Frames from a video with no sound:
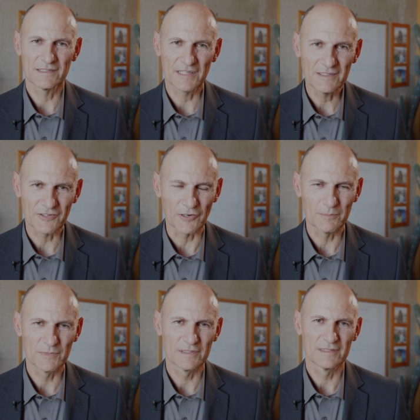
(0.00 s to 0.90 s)

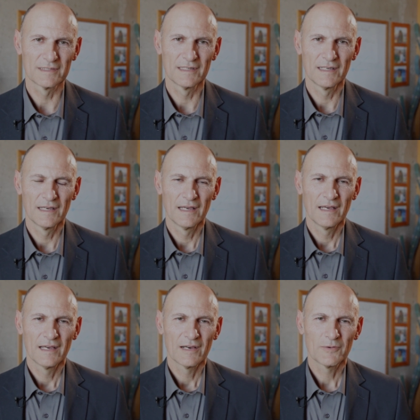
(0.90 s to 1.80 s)
syndromes,
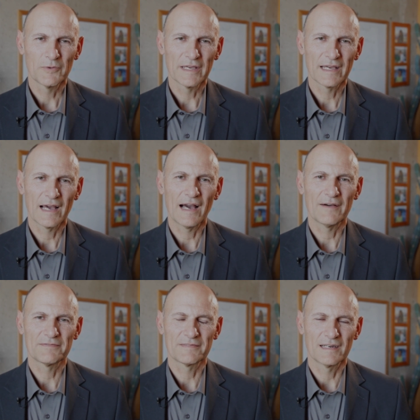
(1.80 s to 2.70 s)
we
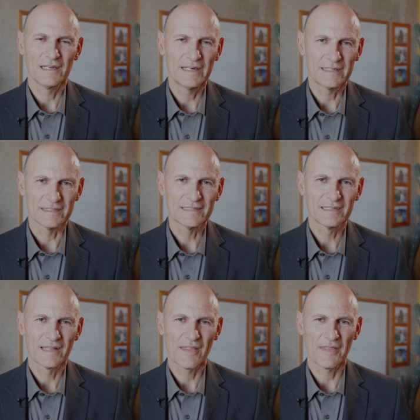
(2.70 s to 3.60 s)
have learned
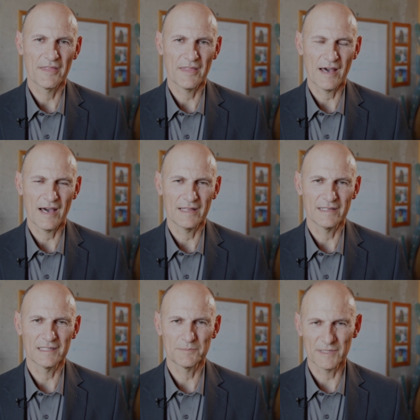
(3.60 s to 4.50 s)
that
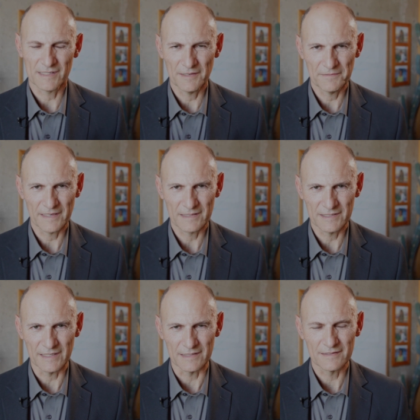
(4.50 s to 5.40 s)
specific
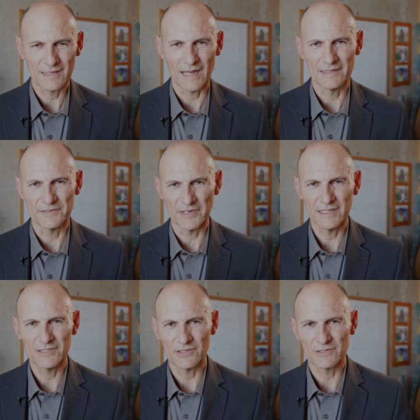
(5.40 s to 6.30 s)
genes,
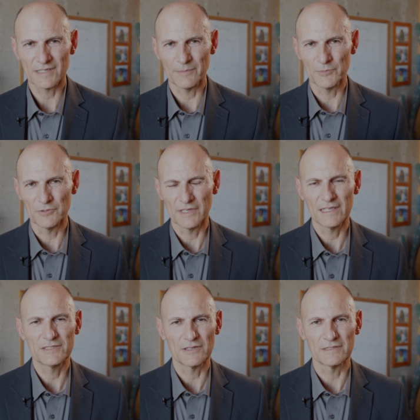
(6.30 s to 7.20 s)
alterations and
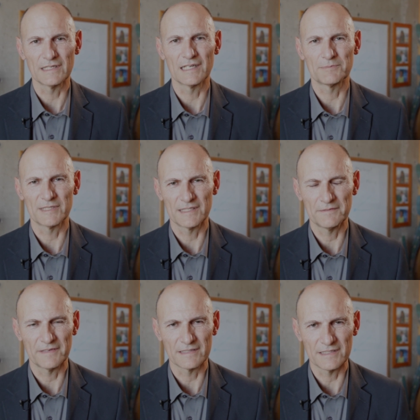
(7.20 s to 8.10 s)
mutations in
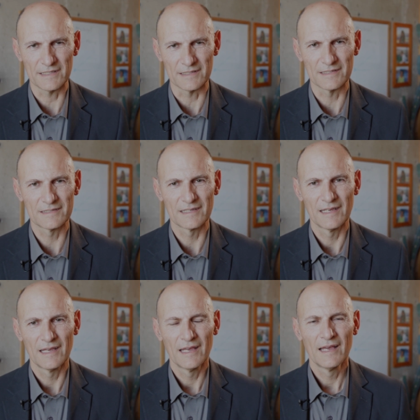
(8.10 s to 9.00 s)
specific genes,
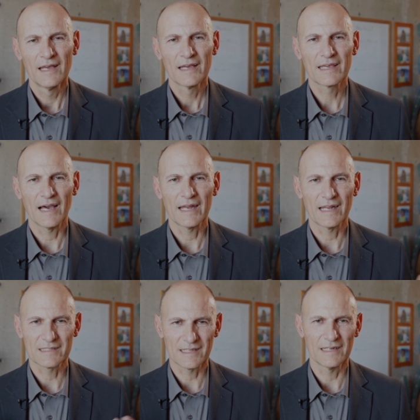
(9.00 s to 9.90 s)
can
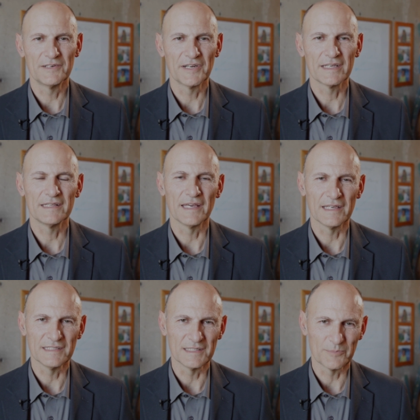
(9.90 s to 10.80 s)
accelerate the
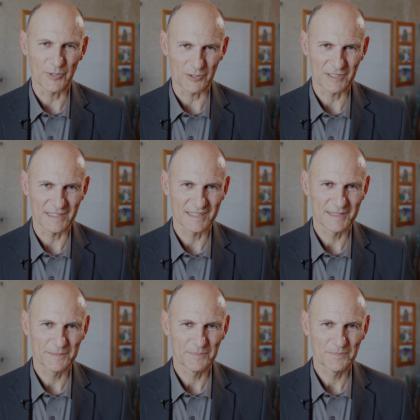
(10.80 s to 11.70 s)
aging process.